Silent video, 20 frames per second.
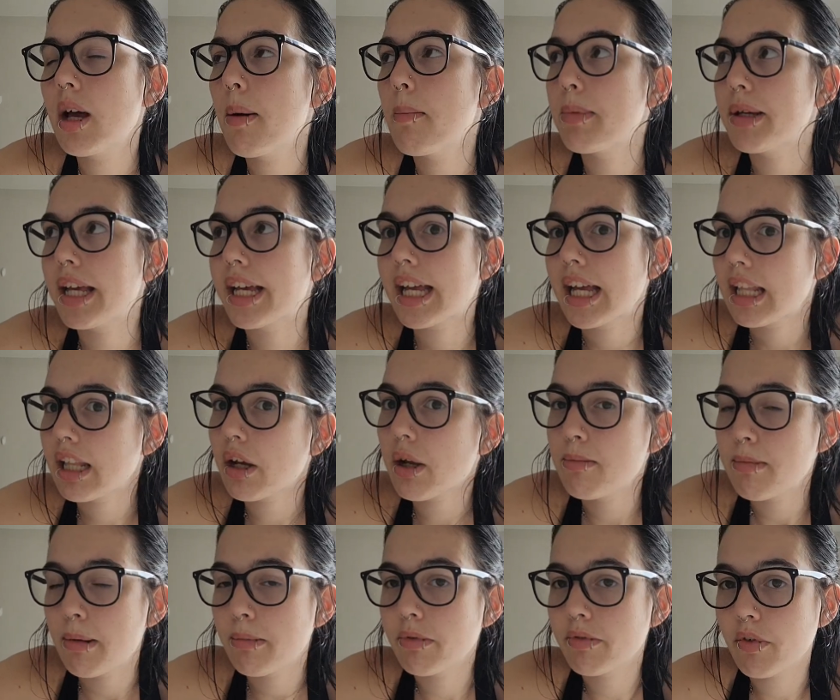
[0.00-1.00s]
but yeah get like a
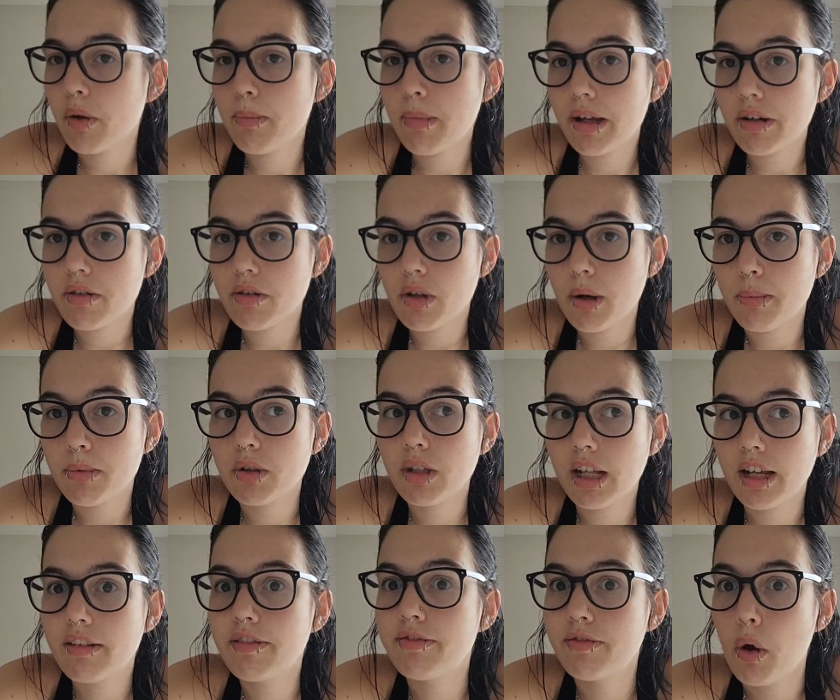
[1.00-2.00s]
memory foam mattress stopper or
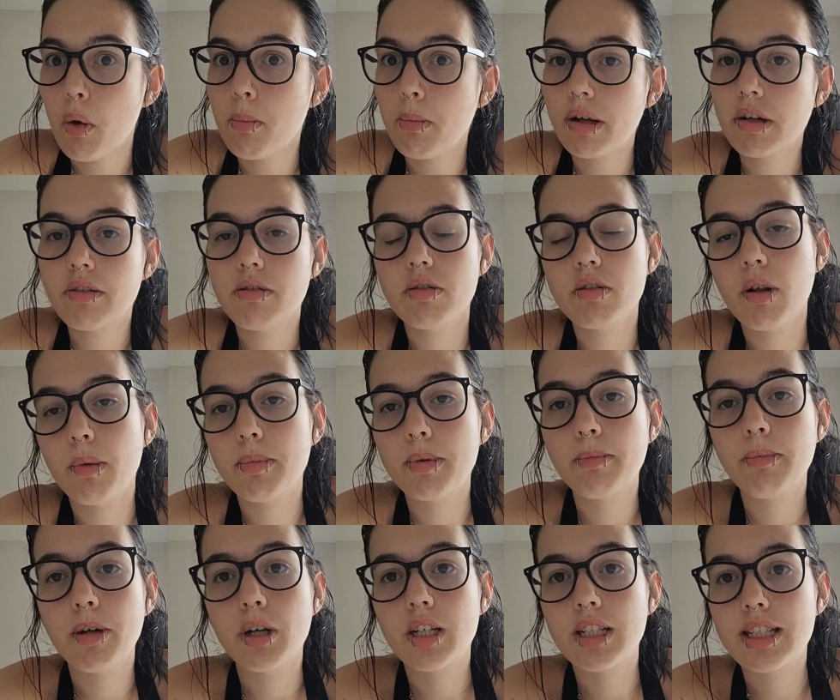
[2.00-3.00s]
like a foam mattress stopper
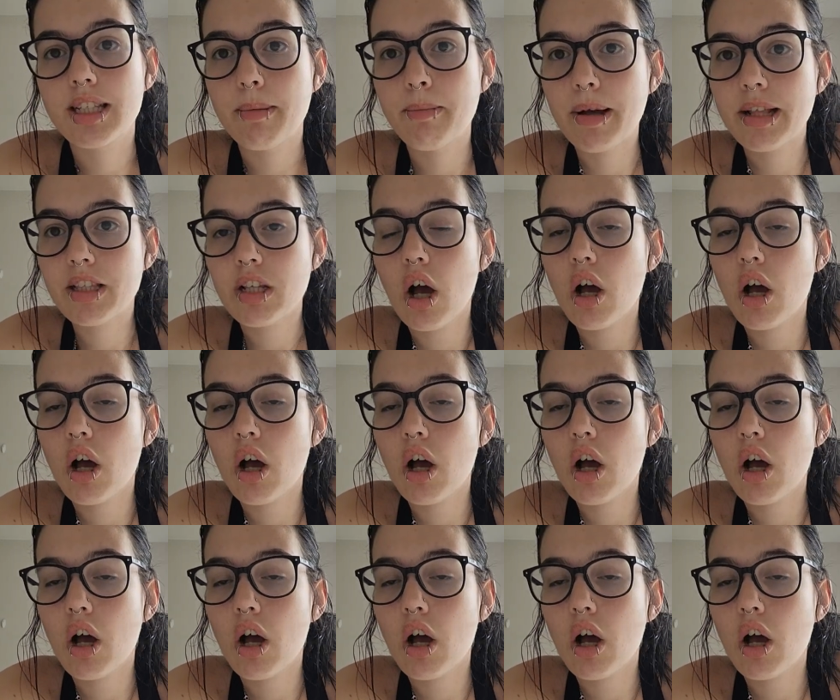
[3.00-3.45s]
because the beds